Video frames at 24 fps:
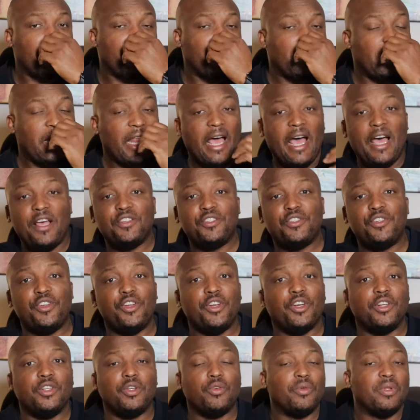last
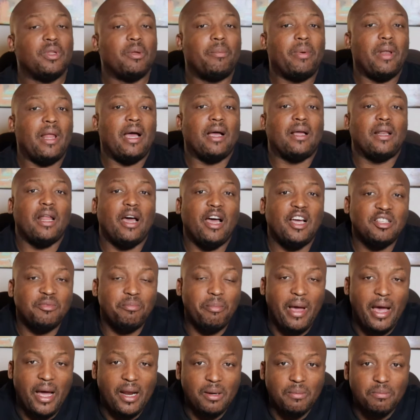year during the Black Lives
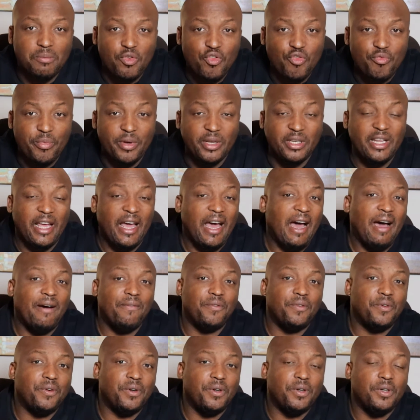Matter movement,
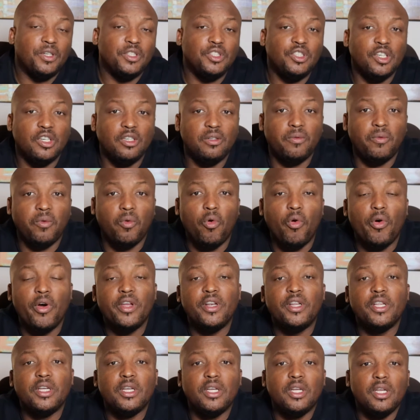after George
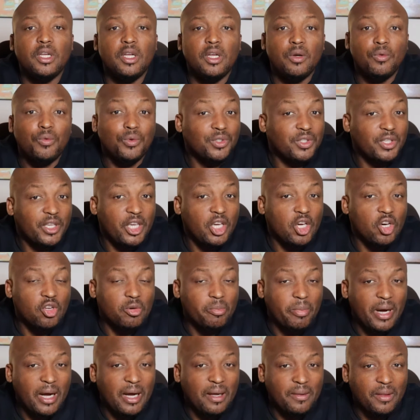Floyd was killed
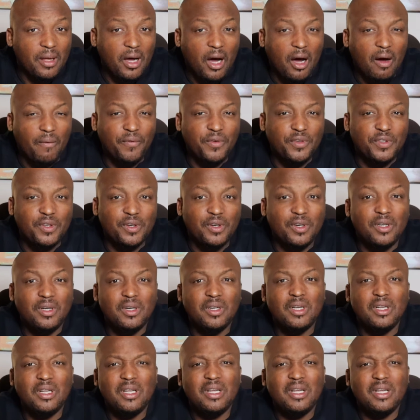by the officer,